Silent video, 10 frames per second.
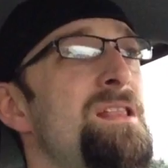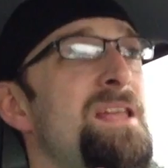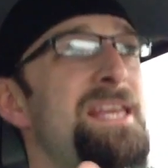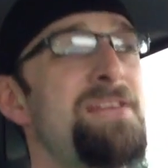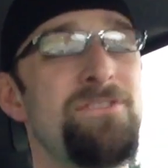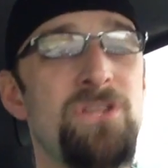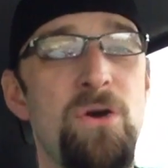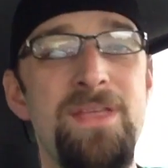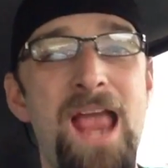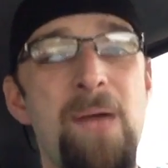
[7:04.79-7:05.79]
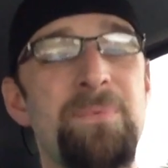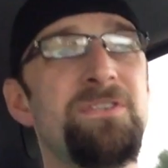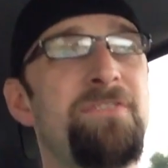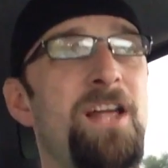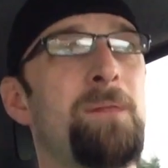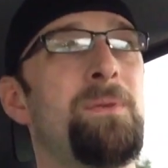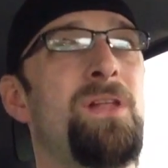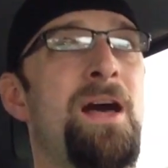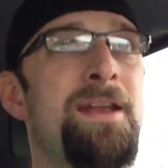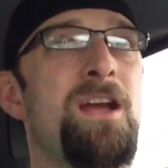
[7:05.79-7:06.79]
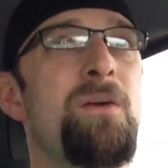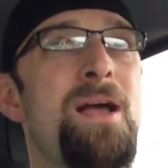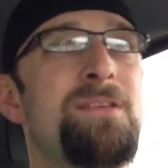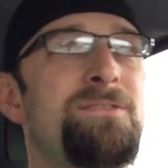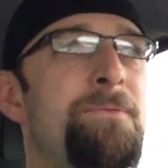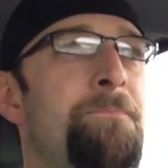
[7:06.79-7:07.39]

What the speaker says: Like, even though the app is available on iOS,